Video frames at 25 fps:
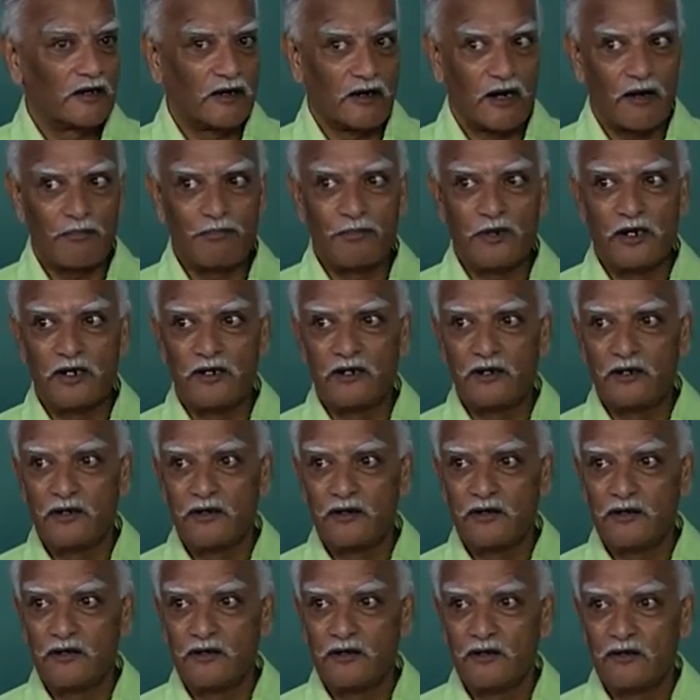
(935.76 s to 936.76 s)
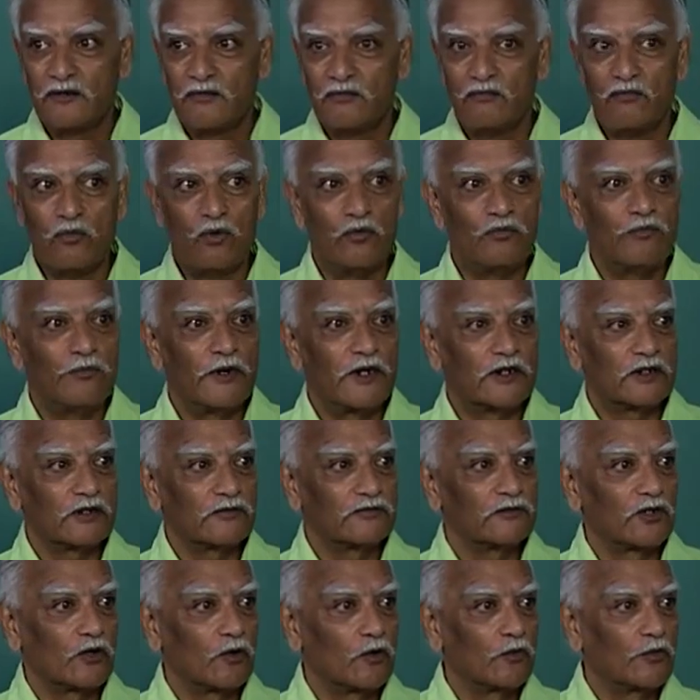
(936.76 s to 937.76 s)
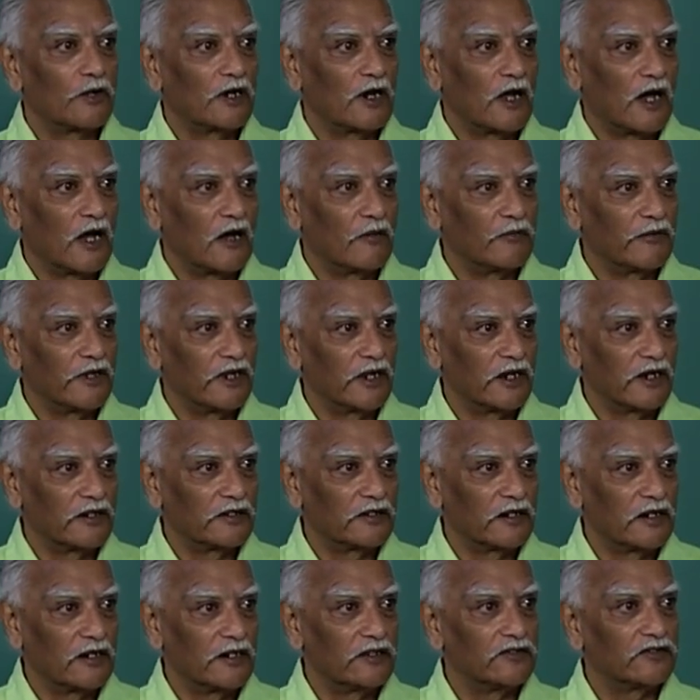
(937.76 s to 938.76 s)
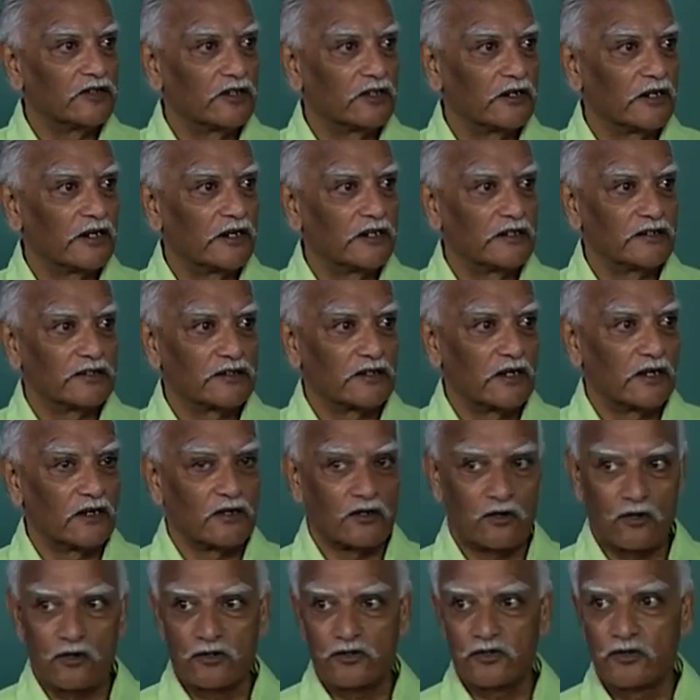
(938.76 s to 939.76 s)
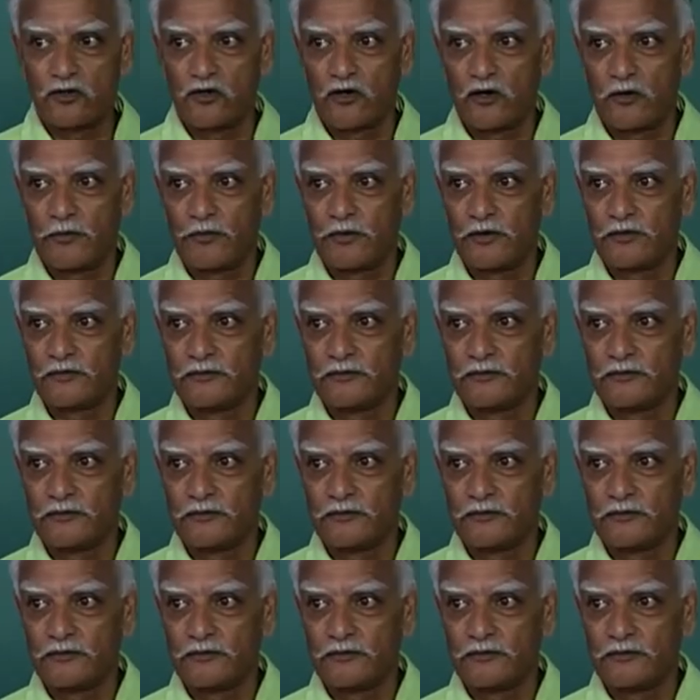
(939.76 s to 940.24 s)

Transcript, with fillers: rapid movement of the Roman army and the legionaries across Europe.